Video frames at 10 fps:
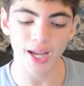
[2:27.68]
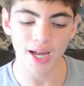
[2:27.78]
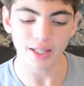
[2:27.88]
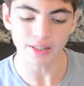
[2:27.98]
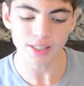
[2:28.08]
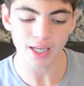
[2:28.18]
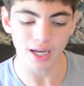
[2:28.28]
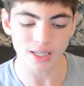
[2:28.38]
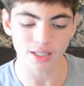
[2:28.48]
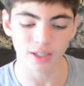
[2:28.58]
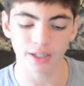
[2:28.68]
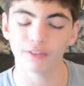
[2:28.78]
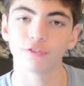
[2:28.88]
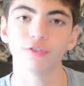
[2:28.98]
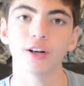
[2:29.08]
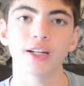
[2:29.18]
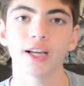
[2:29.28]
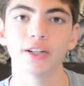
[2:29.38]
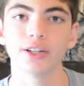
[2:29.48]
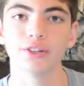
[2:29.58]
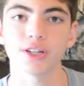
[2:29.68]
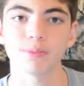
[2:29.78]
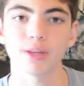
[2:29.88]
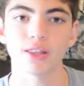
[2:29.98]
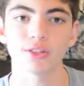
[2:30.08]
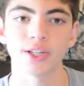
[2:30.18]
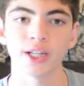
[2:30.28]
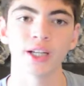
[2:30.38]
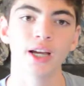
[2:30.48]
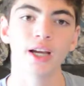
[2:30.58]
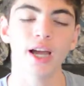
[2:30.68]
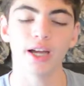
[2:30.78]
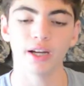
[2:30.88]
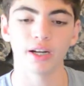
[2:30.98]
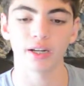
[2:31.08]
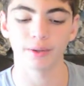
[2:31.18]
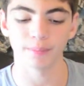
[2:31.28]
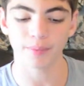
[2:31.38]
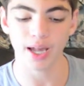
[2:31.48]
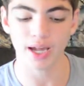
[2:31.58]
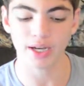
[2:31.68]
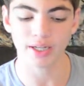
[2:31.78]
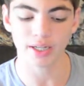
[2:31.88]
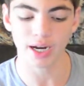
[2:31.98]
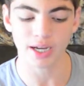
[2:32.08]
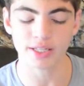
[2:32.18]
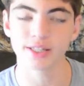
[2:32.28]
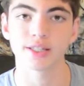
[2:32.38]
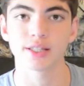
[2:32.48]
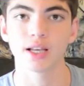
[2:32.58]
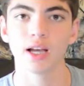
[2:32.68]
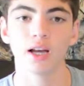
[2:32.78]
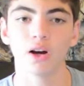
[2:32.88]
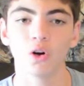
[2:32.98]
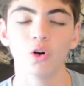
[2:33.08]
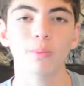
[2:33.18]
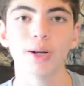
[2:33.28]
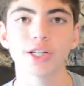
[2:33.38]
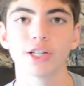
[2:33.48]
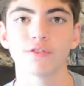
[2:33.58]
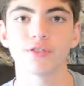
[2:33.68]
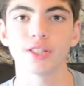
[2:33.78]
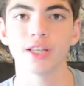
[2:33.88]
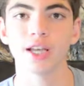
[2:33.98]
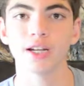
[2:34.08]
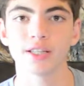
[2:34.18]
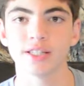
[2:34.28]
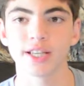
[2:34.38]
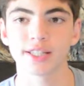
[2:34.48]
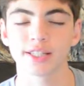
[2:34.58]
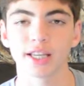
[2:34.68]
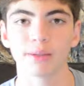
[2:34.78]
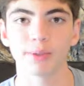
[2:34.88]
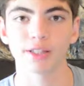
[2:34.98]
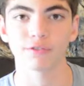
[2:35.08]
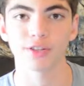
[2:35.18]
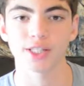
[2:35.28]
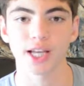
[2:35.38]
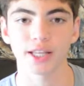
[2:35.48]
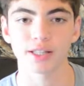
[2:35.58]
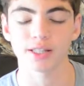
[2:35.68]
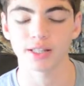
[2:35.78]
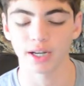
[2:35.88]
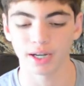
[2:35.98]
And this has a front header USB 3, and it has a whole bunch of SATA 6 gigabit per second